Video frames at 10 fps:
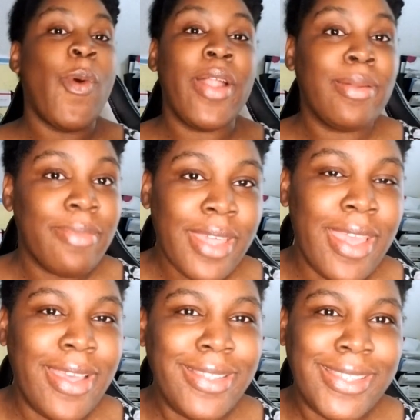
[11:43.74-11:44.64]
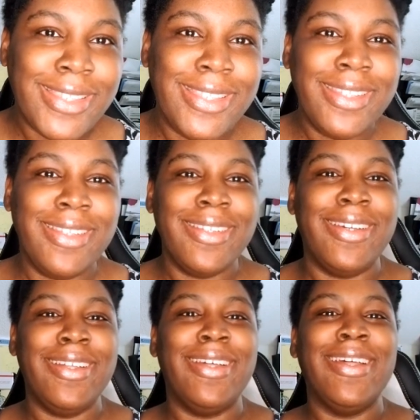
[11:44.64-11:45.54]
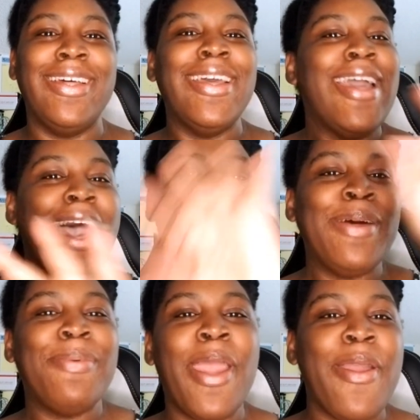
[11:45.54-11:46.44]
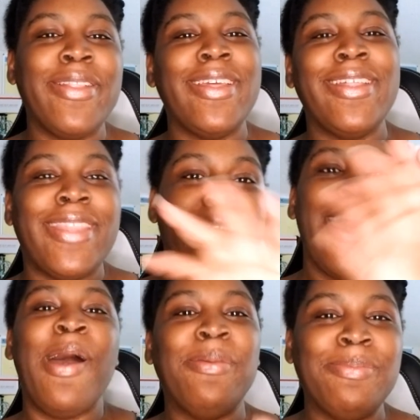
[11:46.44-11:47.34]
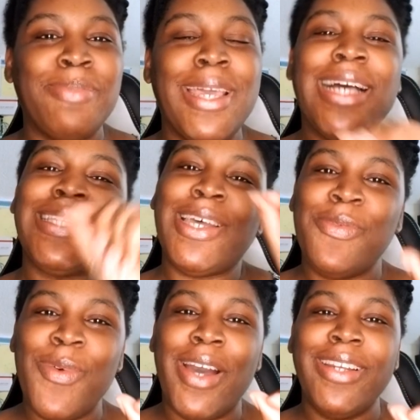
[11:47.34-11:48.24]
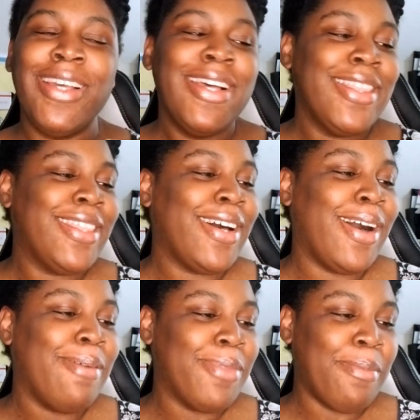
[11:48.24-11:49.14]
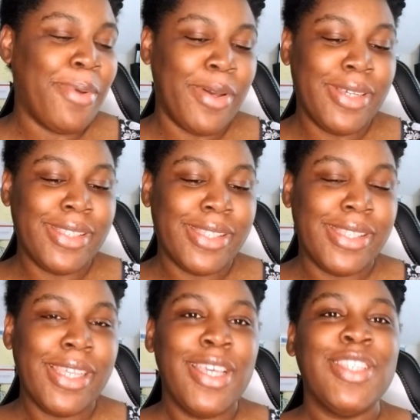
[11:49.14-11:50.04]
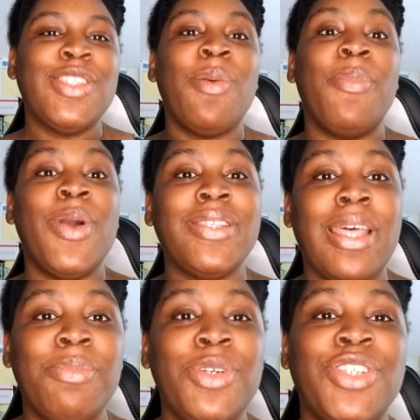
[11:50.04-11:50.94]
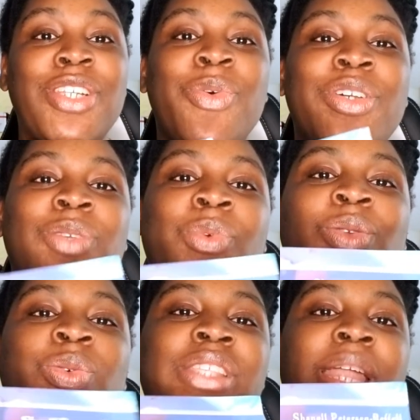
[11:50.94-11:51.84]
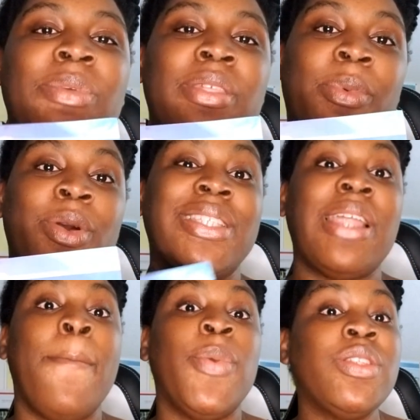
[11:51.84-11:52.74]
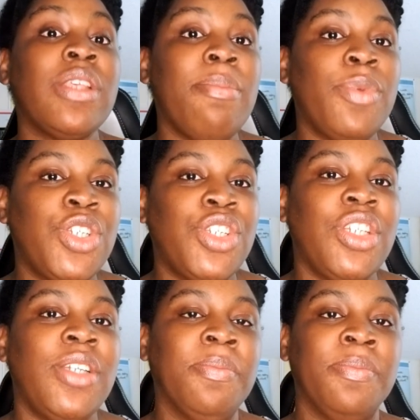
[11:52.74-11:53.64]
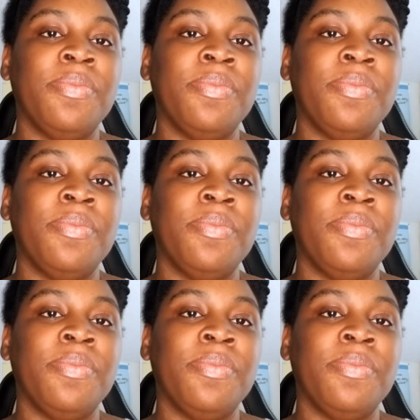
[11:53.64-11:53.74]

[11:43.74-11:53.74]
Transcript: one of them things. And apparently that helped because I won the books. So Books N Bush Tea was the one who sent me the books. Now Books N Bush Tea,